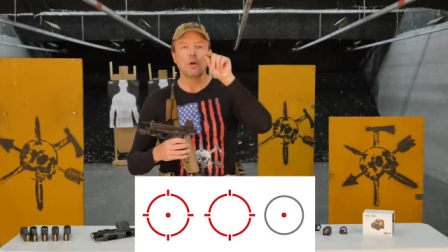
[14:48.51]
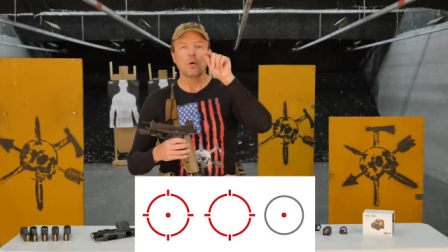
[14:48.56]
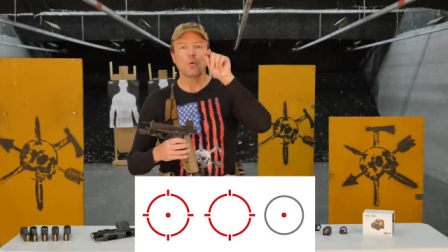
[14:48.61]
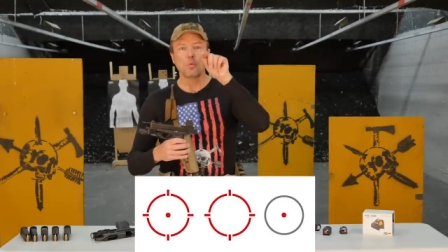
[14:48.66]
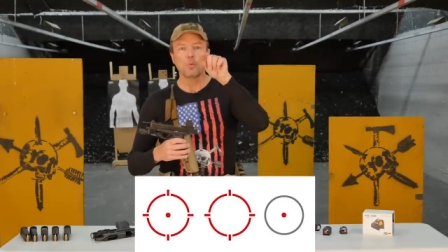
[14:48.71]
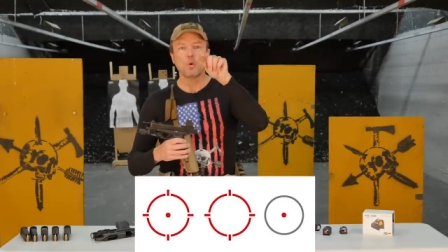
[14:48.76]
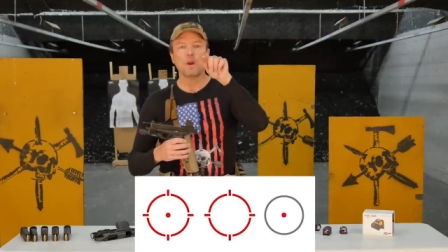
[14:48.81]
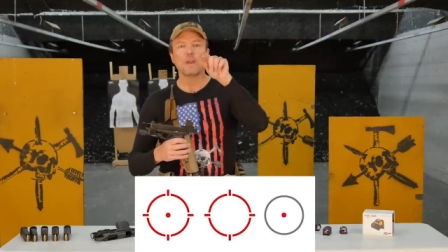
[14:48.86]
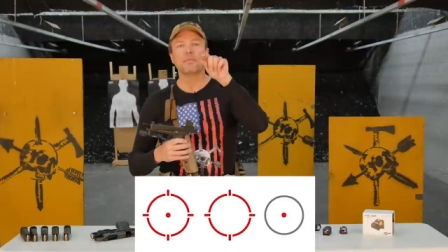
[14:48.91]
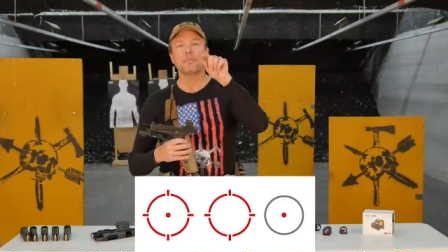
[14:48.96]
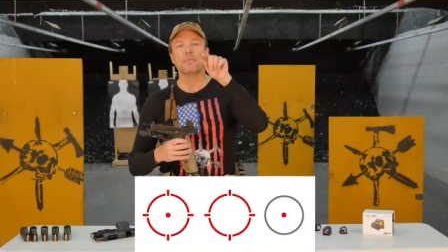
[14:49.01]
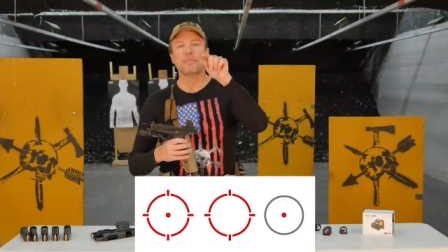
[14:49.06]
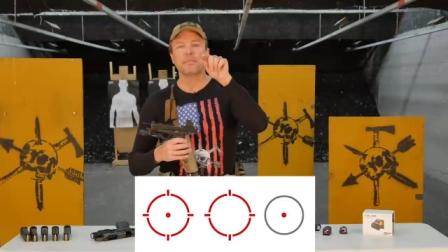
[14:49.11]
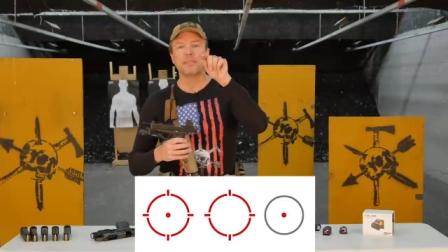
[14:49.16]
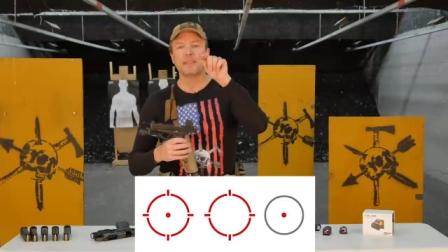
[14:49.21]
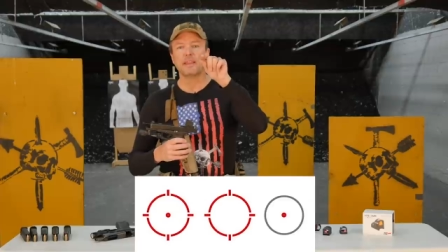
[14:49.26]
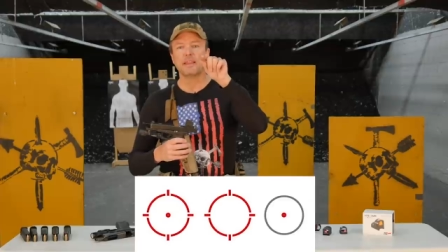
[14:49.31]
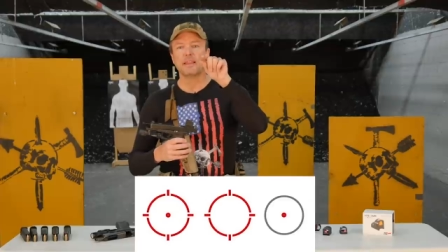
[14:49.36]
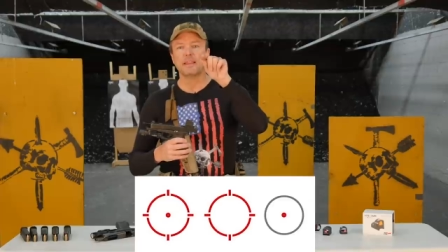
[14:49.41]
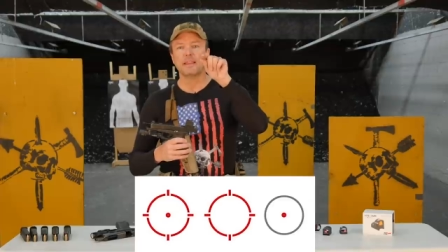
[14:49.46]
with
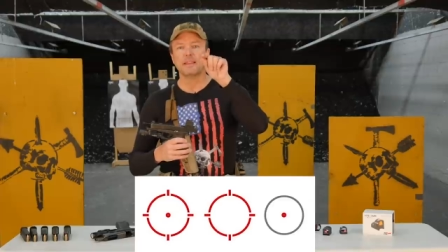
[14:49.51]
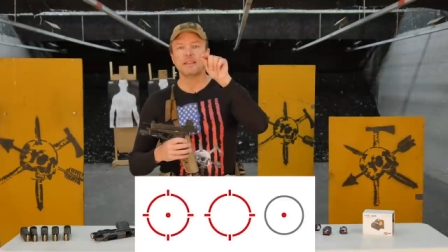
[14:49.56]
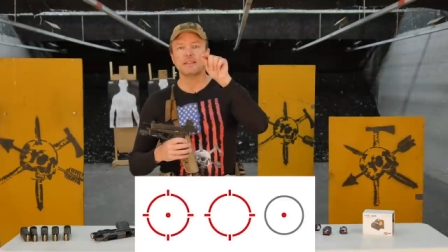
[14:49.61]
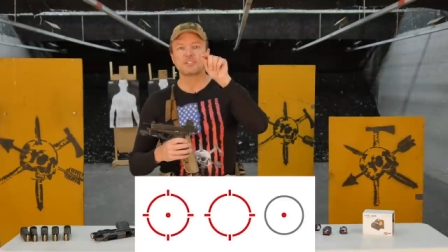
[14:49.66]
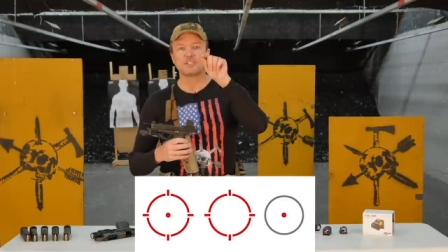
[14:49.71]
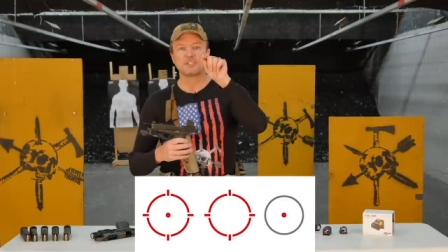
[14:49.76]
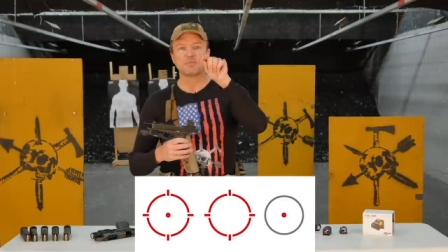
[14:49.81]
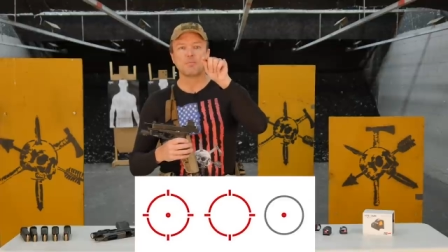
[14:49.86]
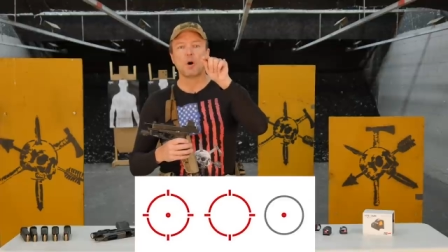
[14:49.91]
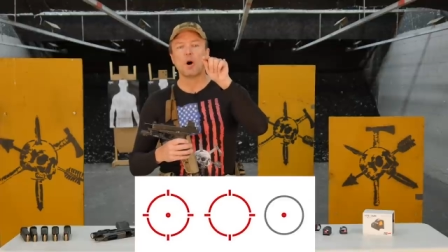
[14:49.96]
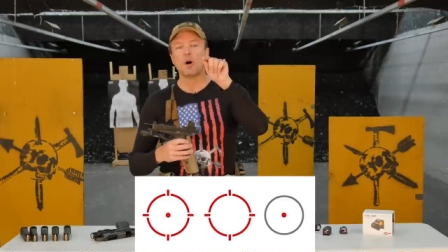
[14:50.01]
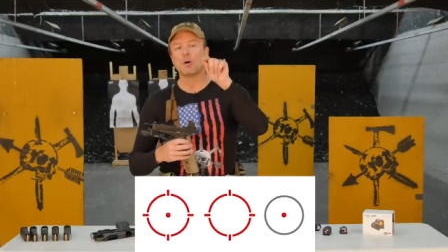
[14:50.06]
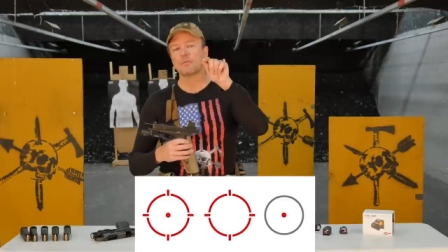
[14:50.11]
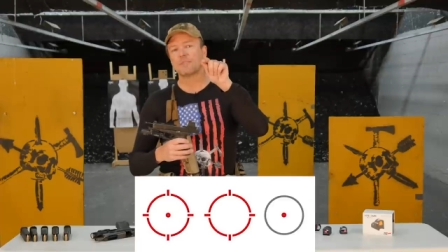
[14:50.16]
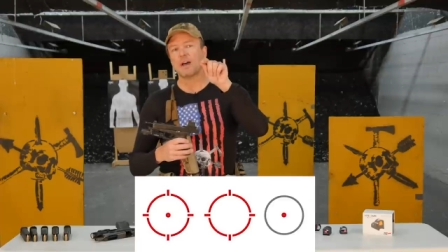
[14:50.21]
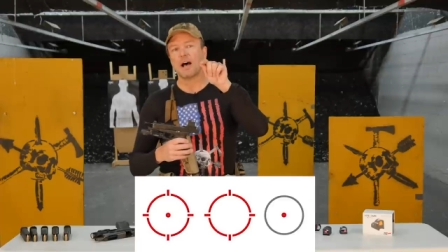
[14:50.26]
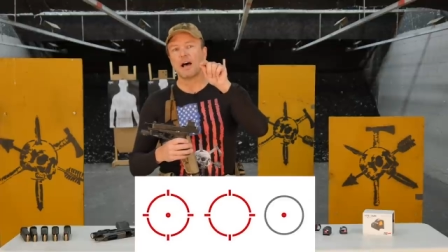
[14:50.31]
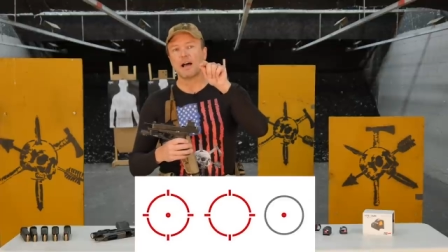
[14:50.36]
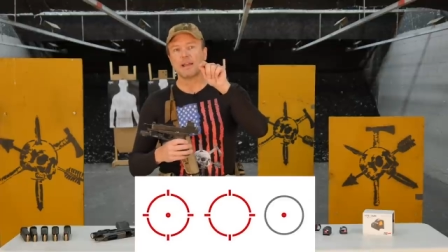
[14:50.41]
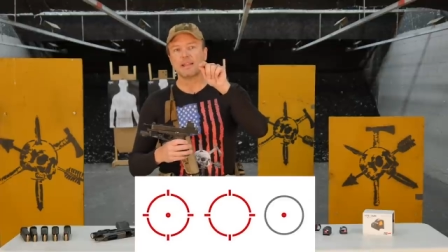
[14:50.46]
the small
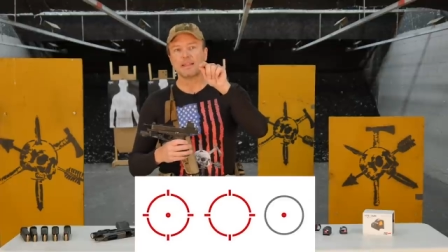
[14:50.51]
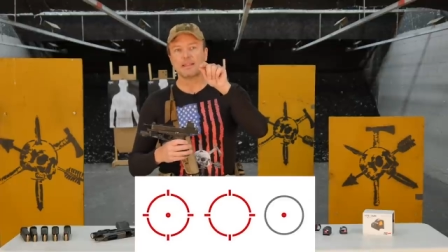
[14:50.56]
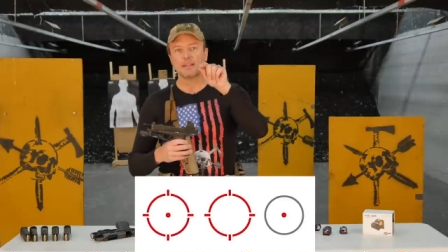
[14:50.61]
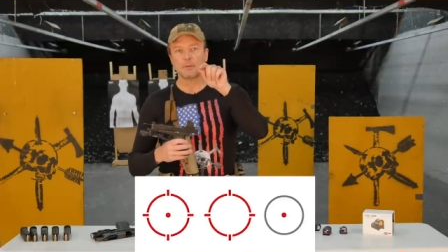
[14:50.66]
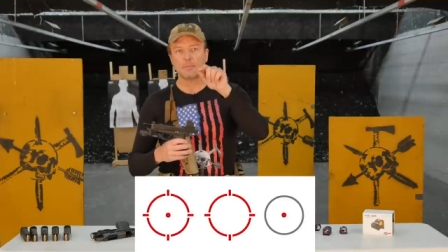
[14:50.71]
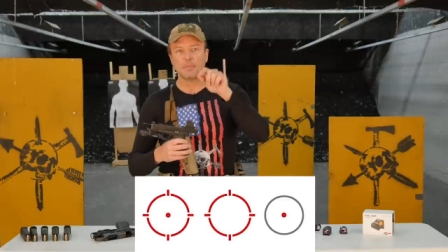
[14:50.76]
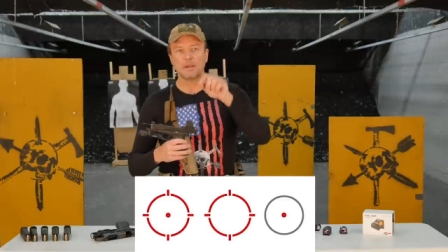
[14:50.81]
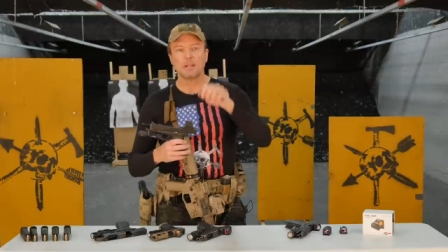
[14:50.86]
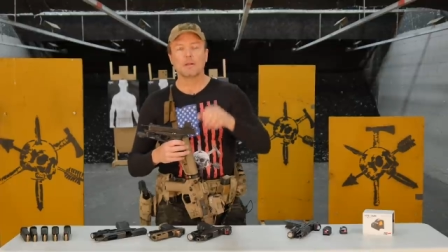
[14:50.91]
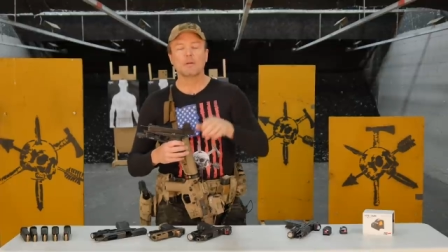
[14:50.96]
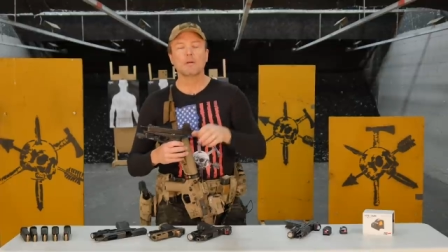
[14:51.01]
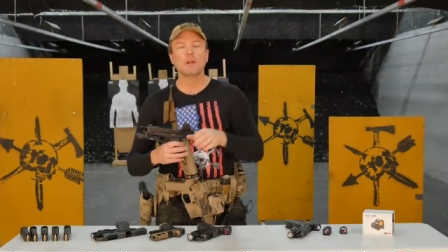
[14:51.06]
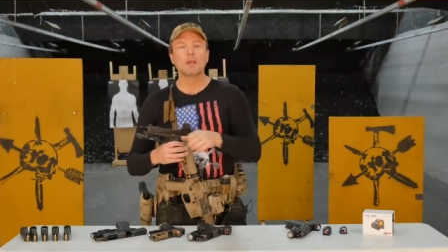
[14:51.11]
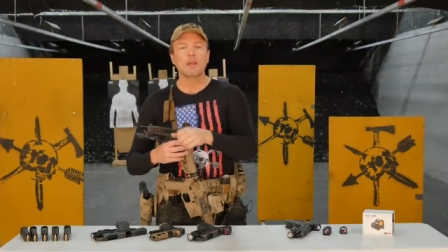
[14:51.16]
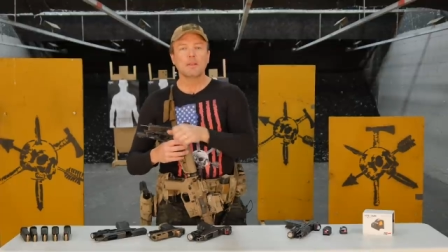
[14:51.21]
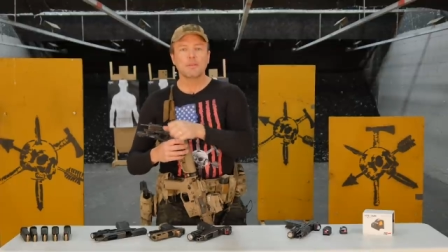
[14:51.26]
dot in the middle.